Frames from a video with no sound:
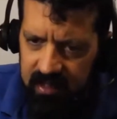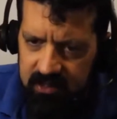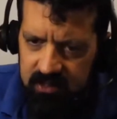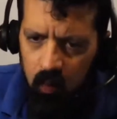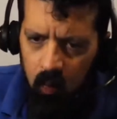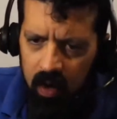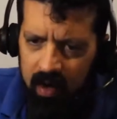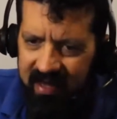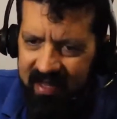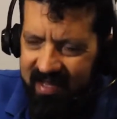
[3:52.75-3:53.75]
it's
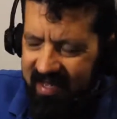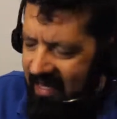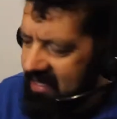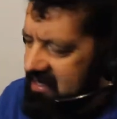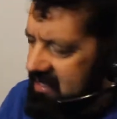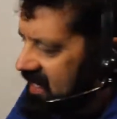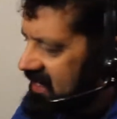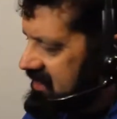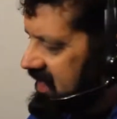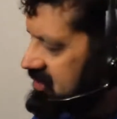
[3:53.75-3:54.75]
what is it? And
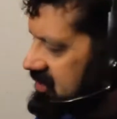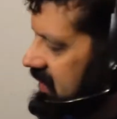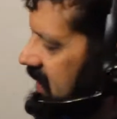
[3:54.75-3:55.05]
essentially,